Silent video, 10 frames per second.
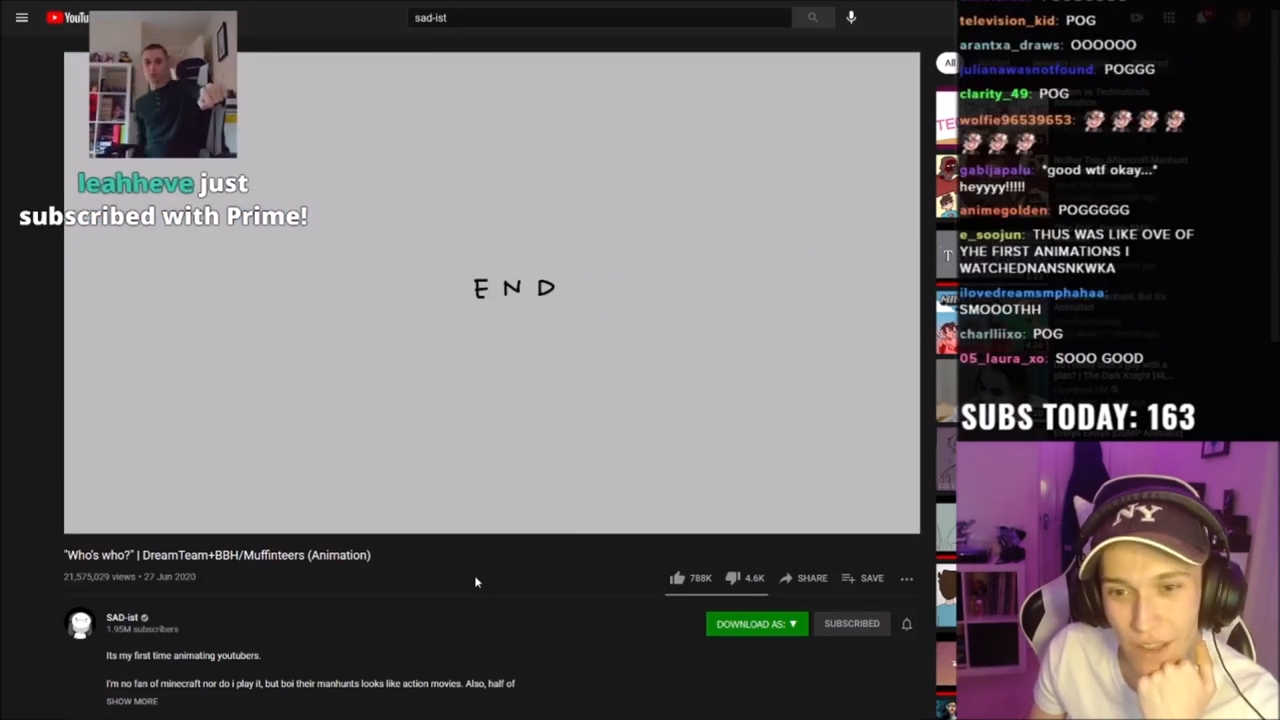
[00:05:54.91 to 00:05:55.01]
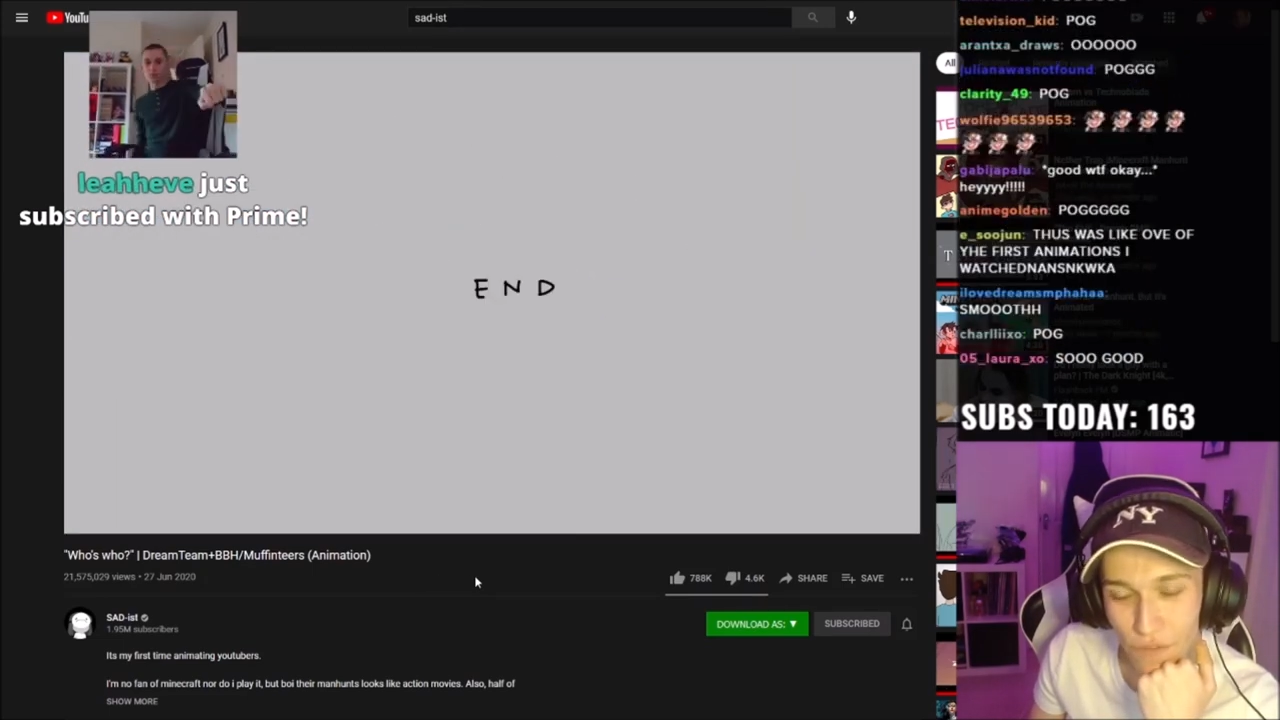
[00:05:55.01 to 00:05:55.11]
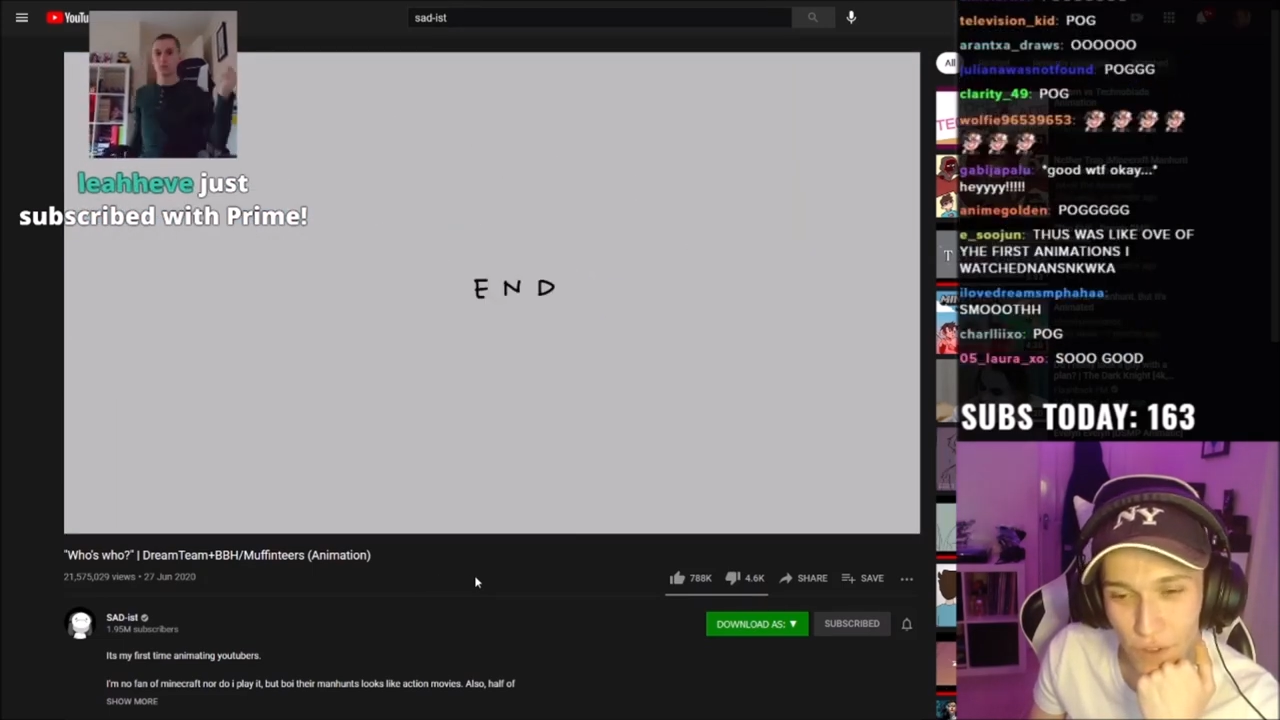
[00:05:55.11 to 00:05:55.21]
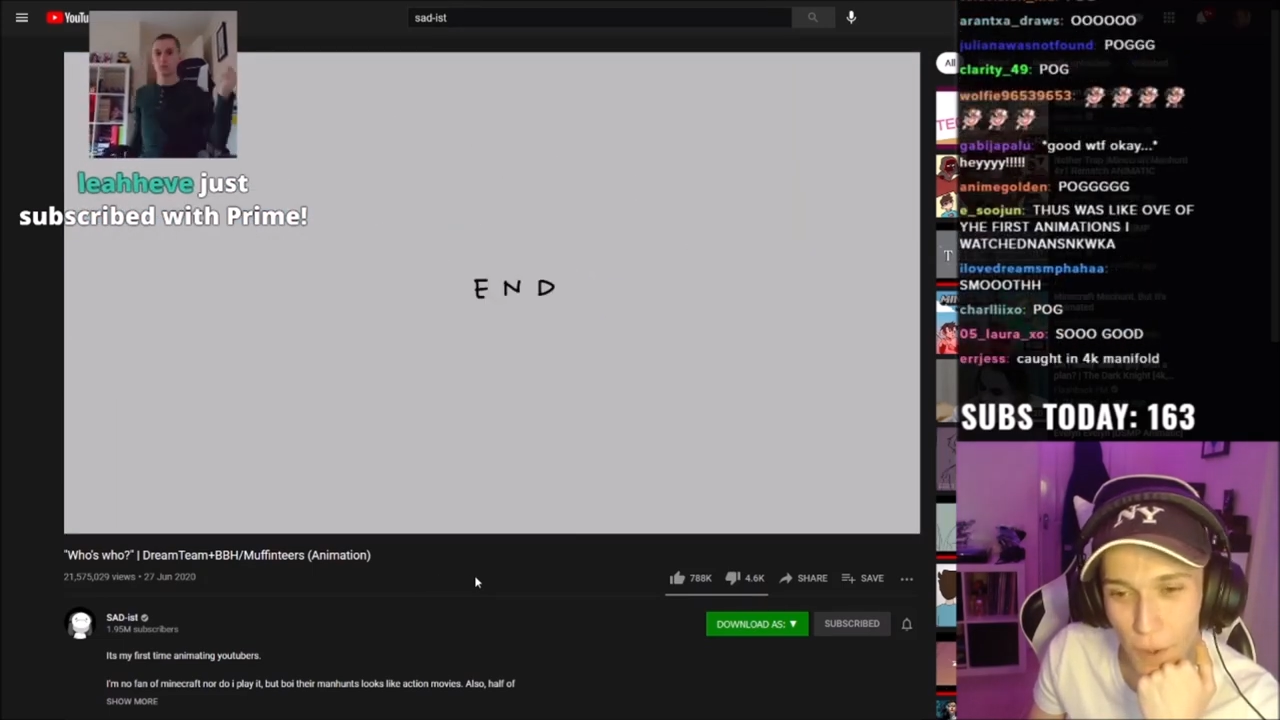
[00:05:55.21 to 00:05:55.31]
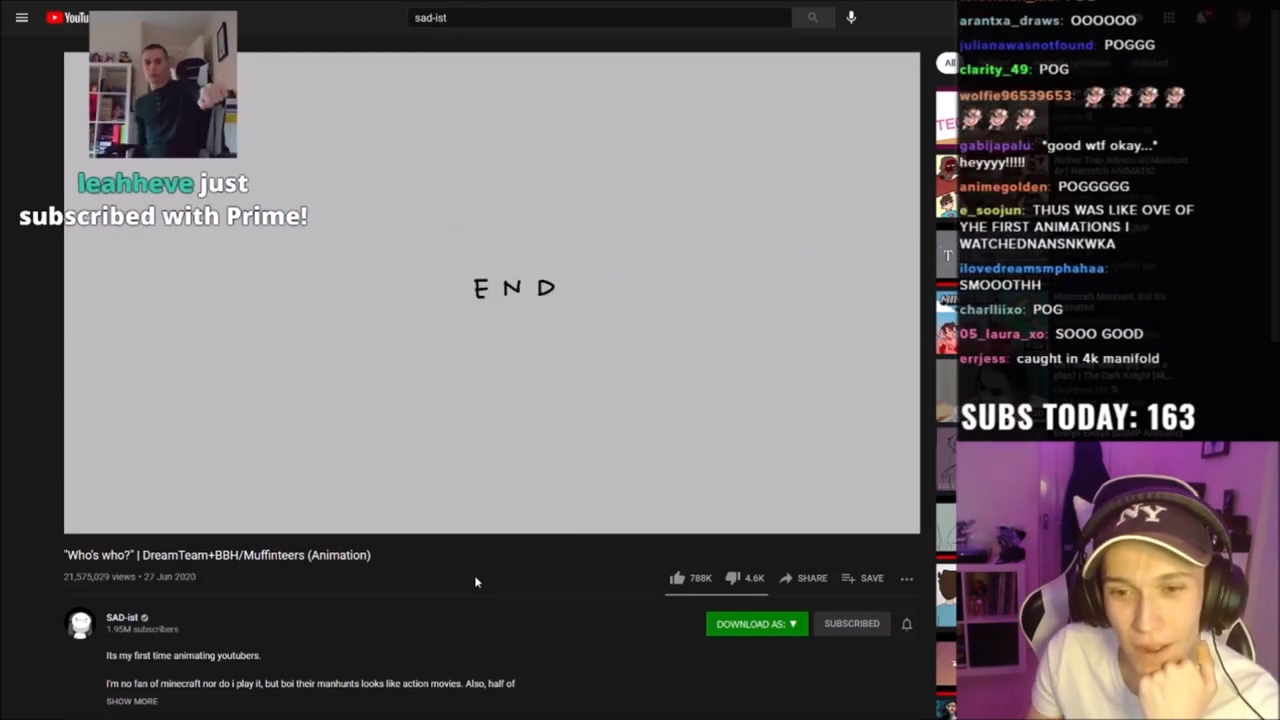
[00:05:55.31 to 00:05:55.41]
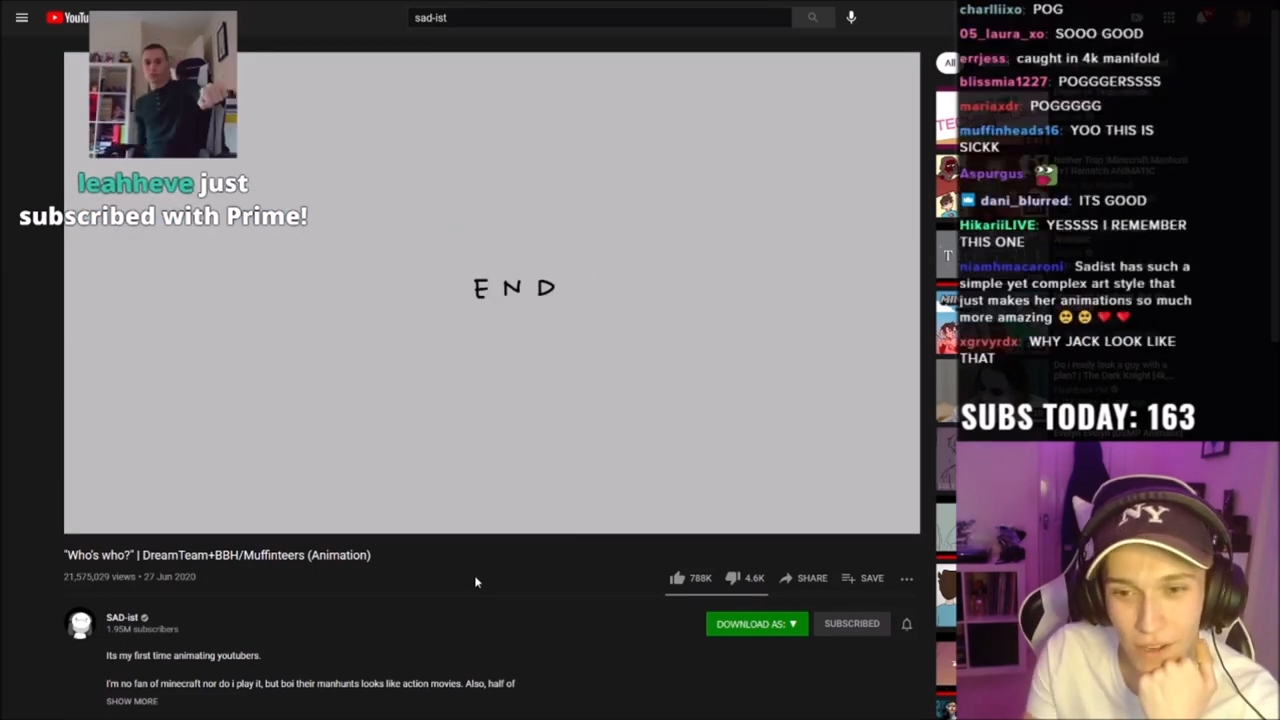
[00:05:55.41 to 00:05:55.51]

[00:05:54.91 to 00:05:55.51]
fluid